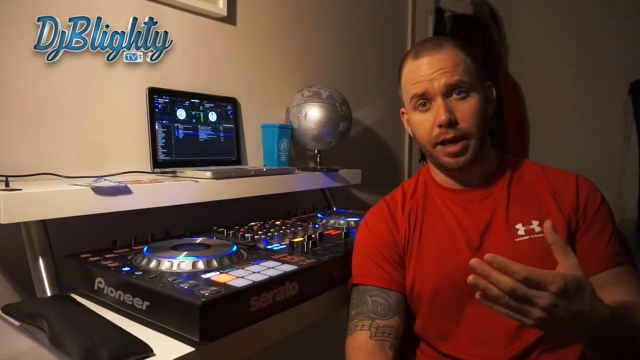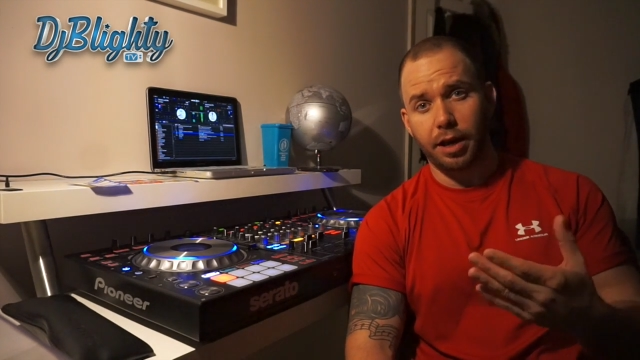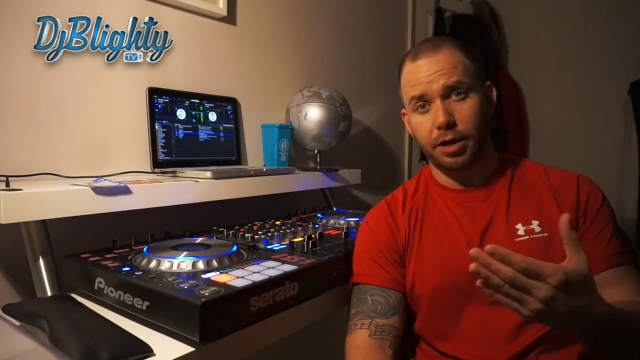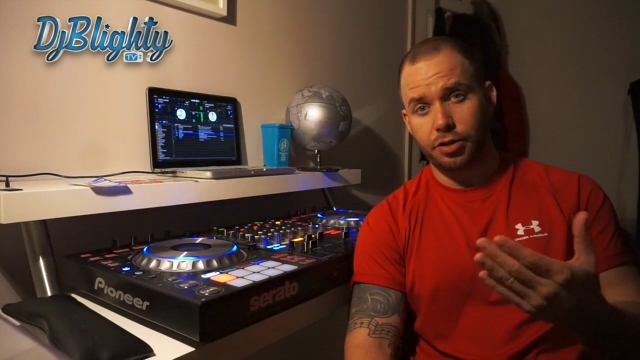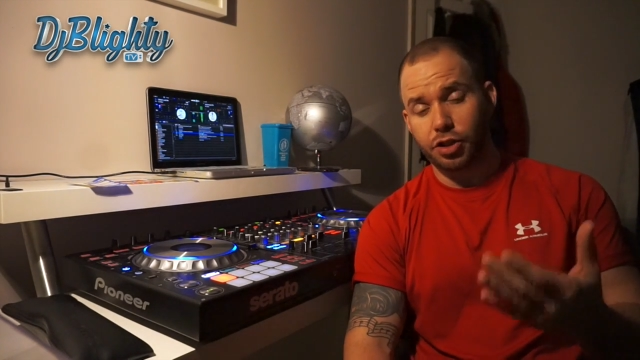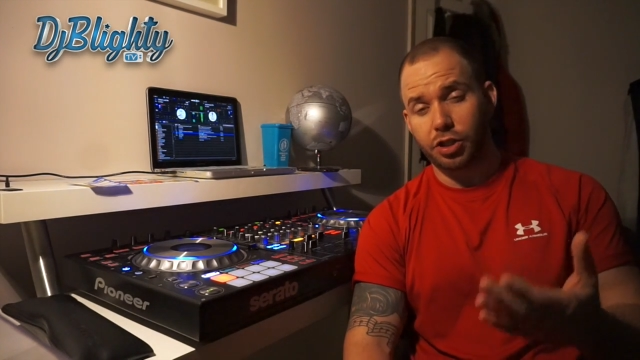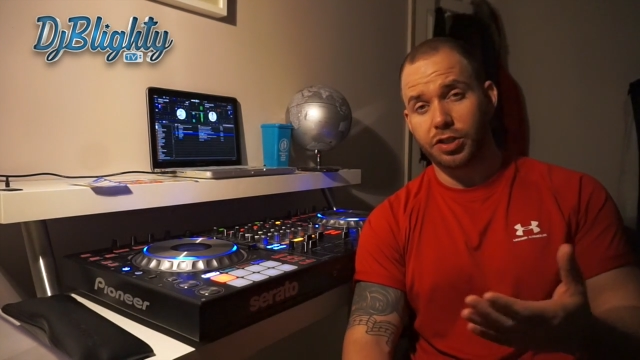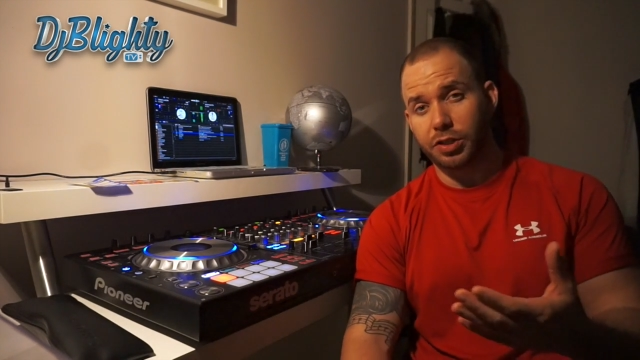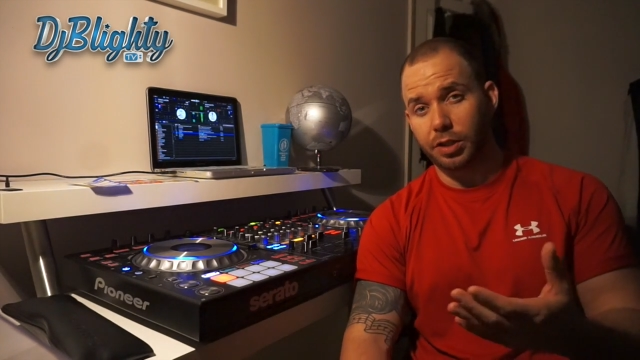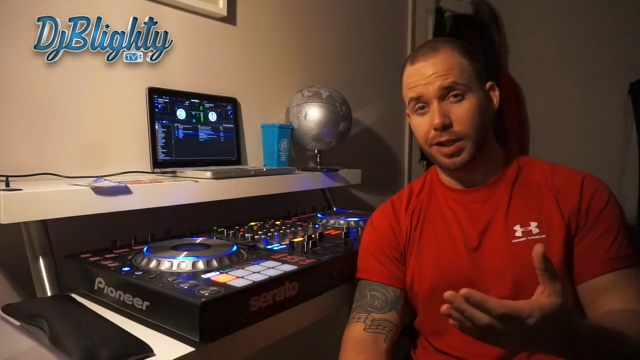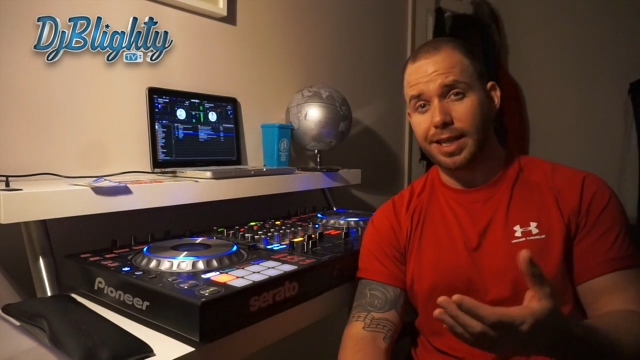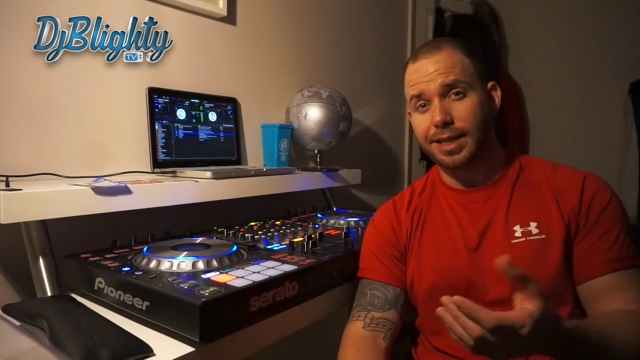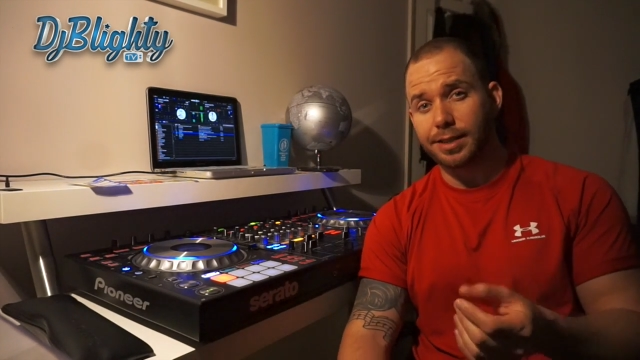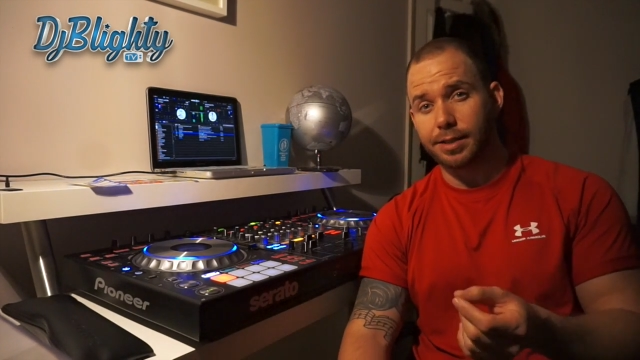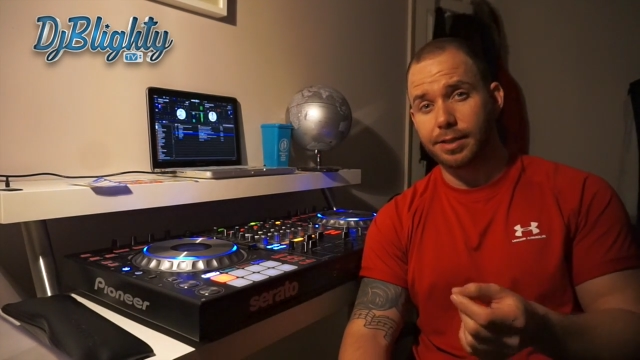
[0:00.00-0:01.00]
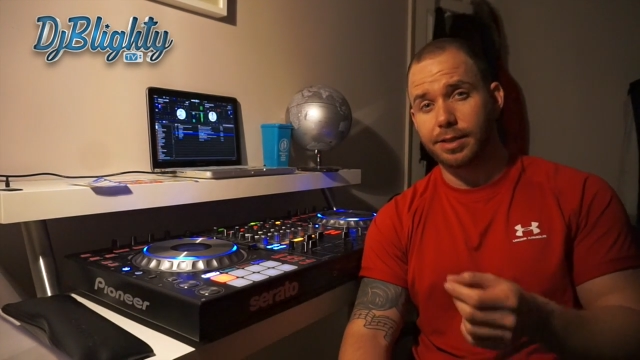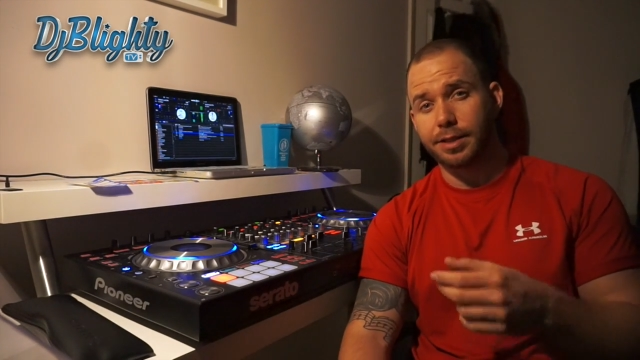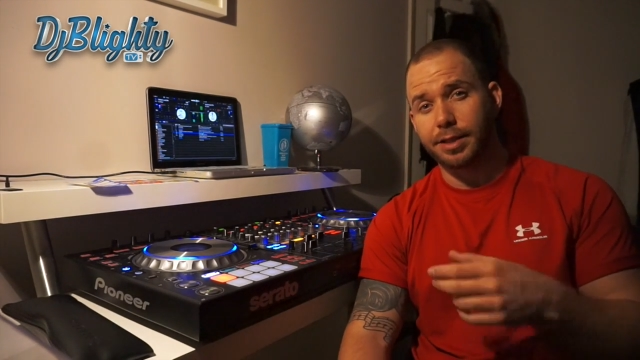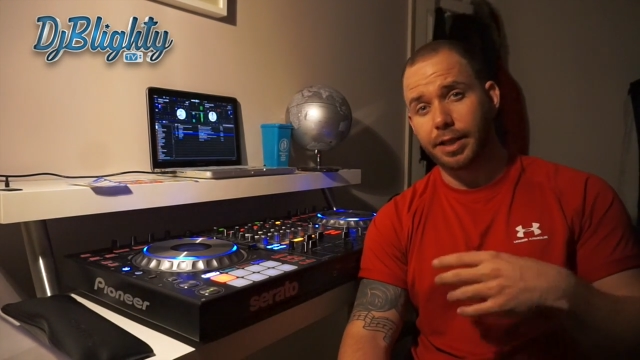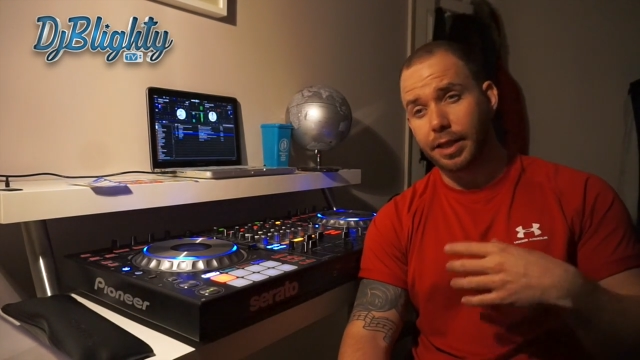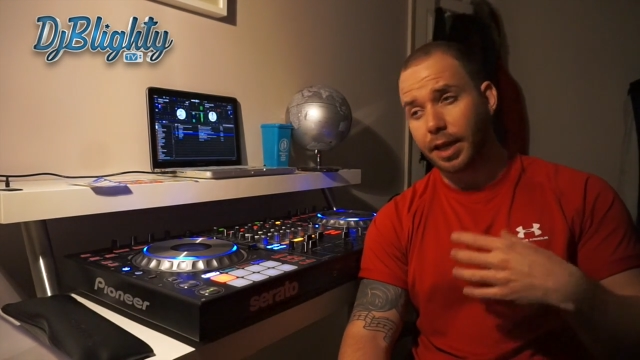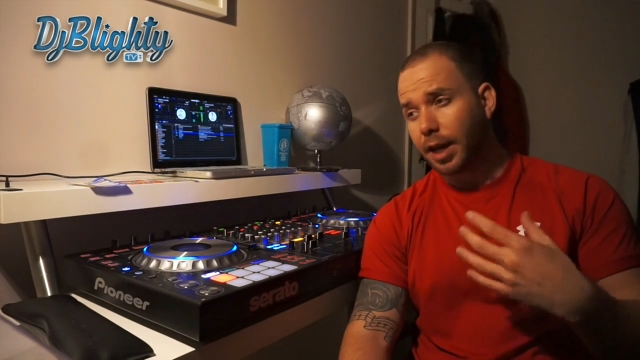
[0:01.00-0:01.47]
adjust the
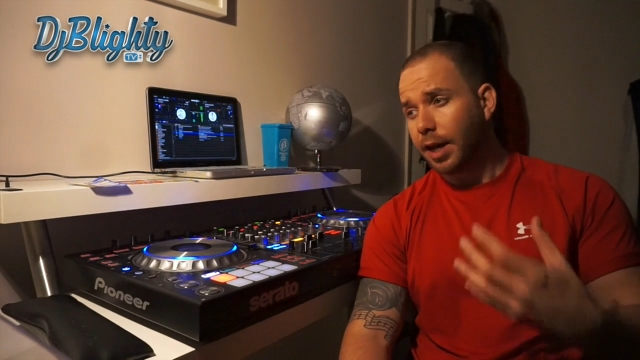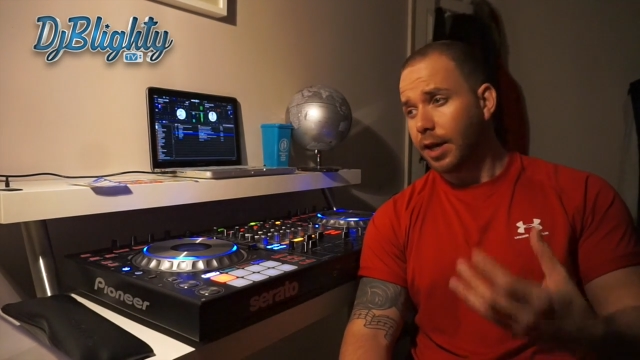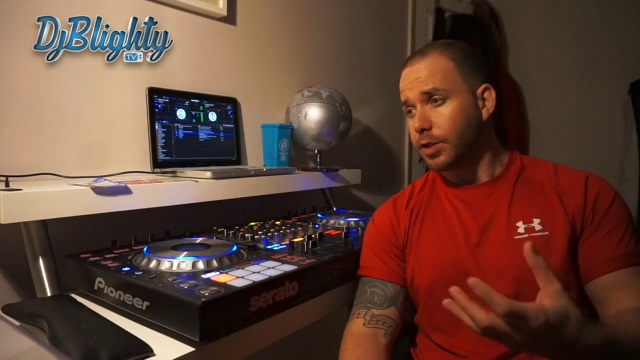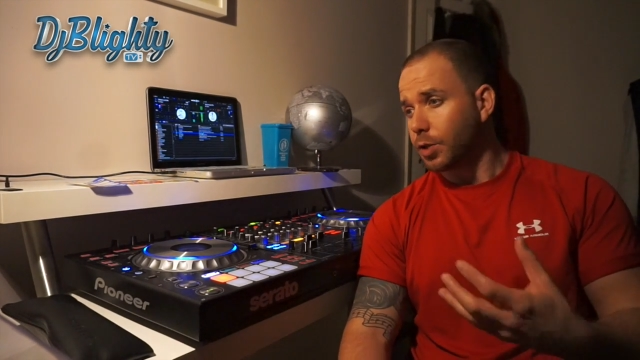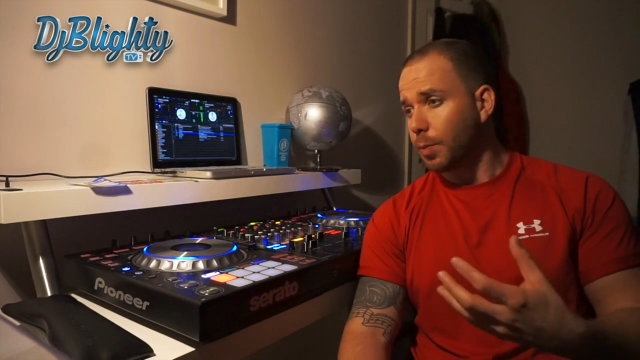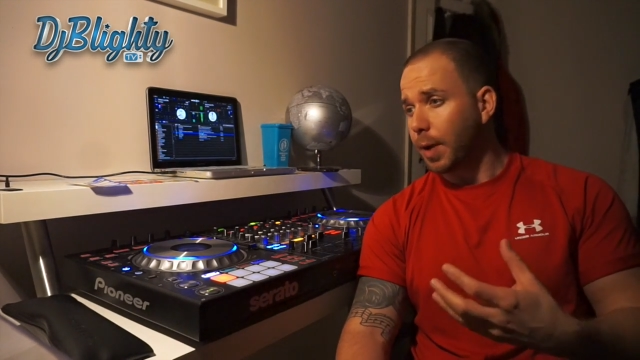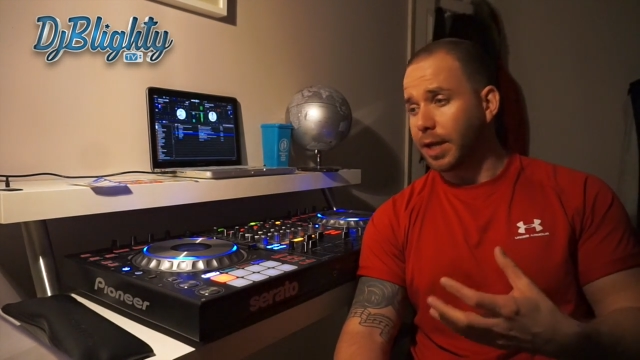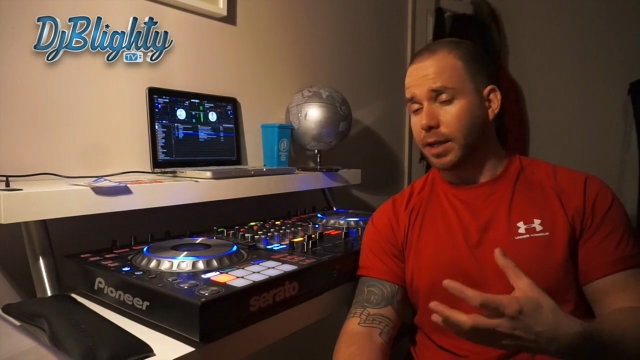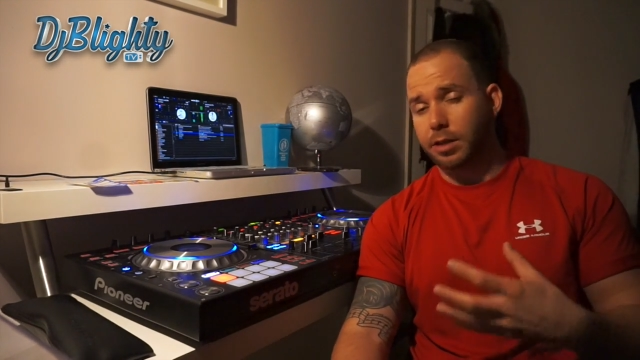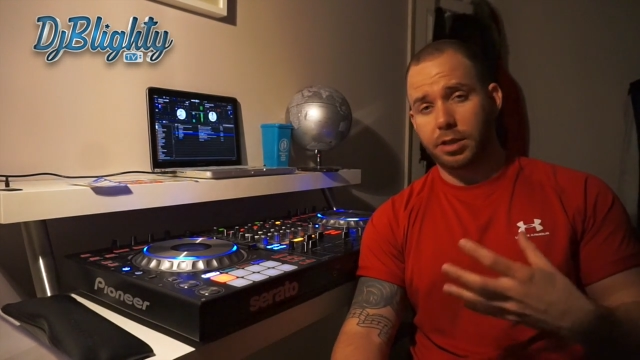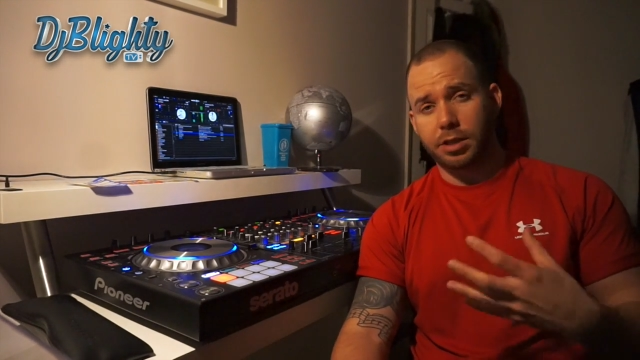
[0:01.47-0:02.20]
latency to make the